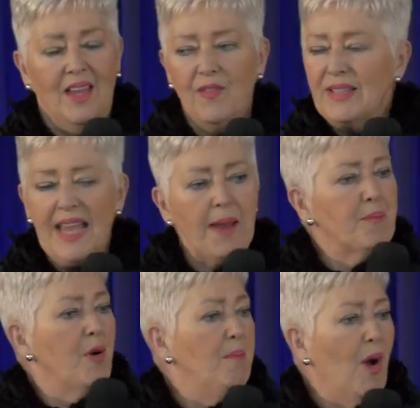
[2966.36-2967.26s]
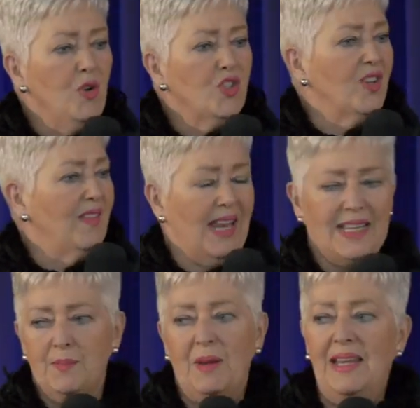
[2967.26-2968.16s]
if it's that promotion that
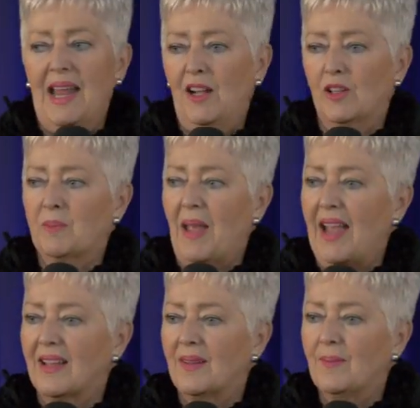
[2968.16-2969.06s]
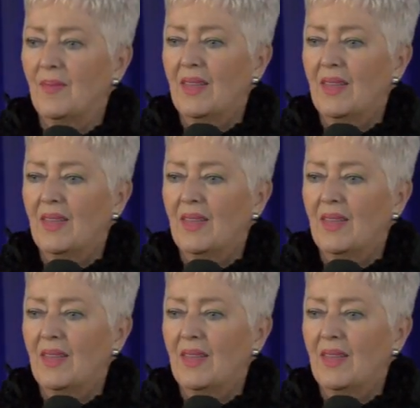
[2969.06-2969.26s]
has been held back,